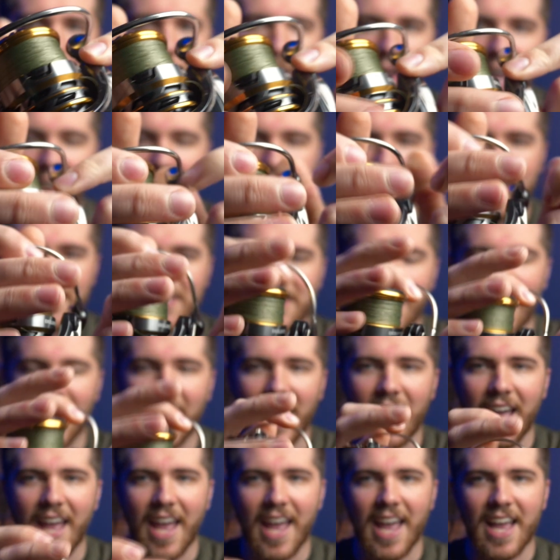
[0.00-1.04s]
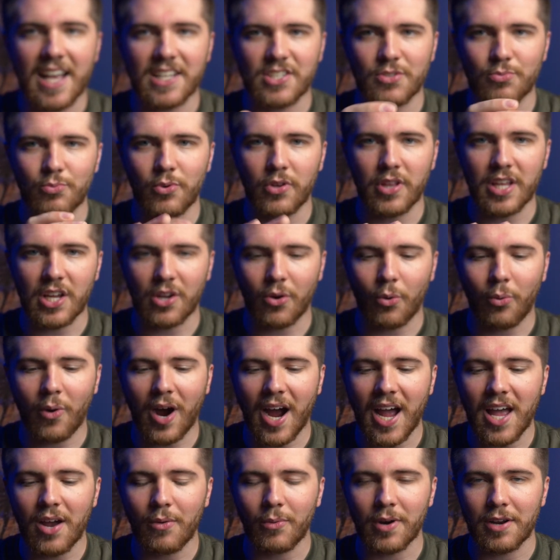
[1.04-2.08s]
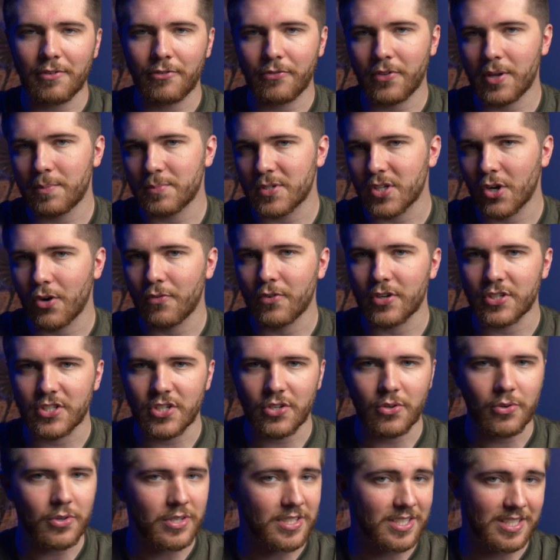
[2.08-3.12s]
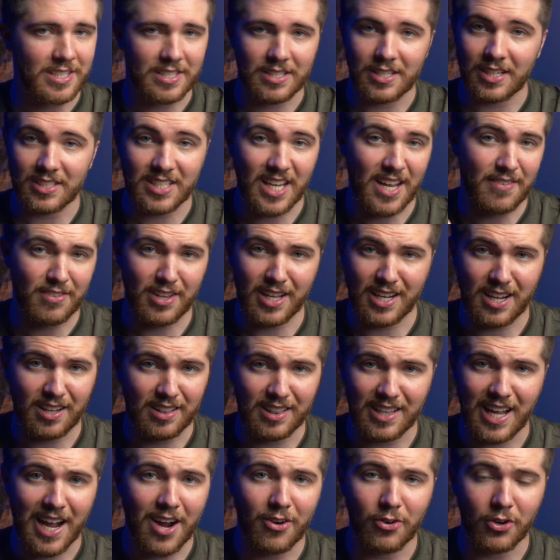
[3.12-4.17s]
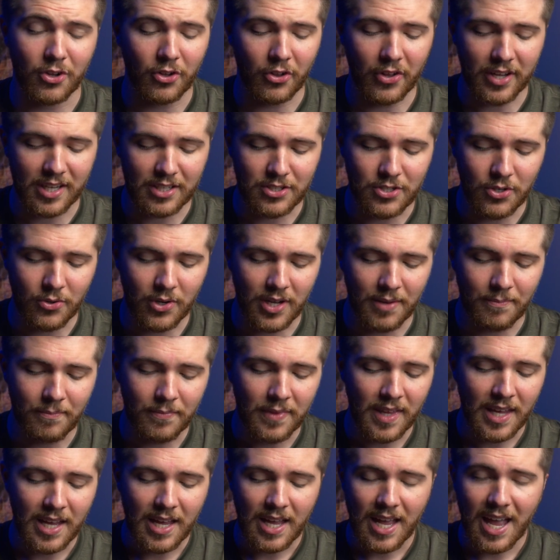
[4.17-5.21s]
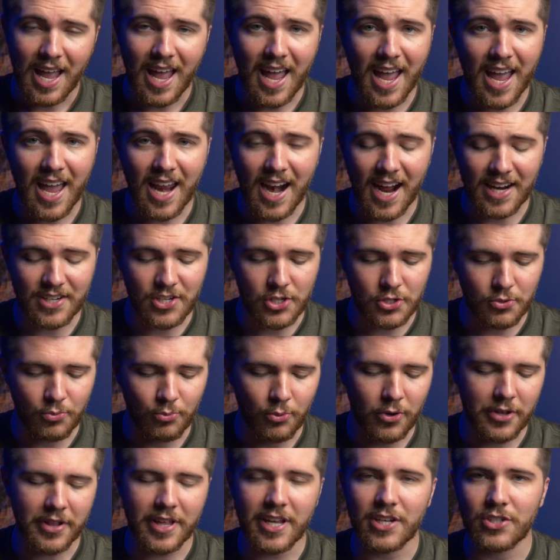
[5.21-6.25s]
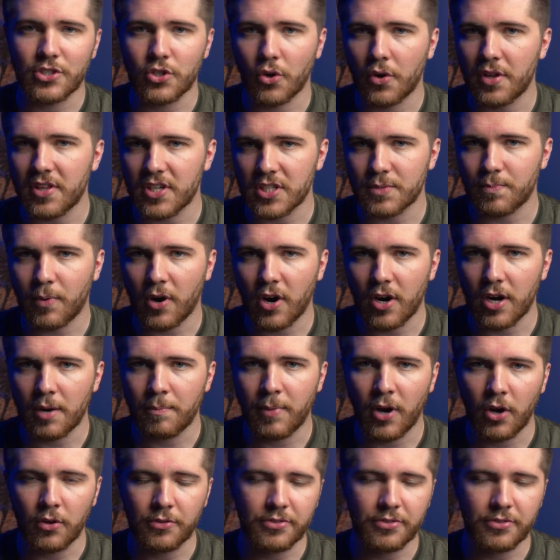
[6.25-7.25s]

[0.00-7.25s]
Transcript: past. It's really quiet when it flips over too. It doesn't have like a loud click to it, and I just really enjoy this part about